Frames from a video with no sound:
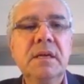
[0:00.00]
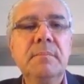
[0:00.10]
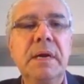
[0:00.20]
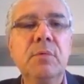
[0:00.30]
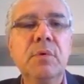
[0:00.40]

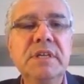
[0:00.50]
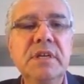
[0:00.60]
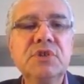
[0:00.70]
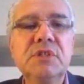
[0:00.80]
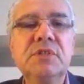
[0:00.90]
Backward
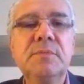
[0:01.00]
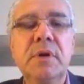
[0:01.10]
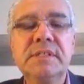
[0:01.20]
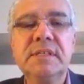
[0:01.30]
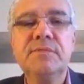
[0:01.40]
induction is the
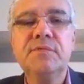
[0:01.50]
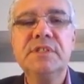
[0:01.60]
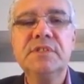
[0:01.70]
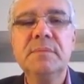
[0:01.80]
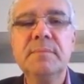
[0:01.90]
process of
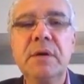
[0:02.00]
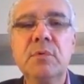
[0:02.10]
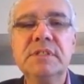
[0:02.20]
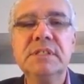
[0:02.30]
reasoning backwards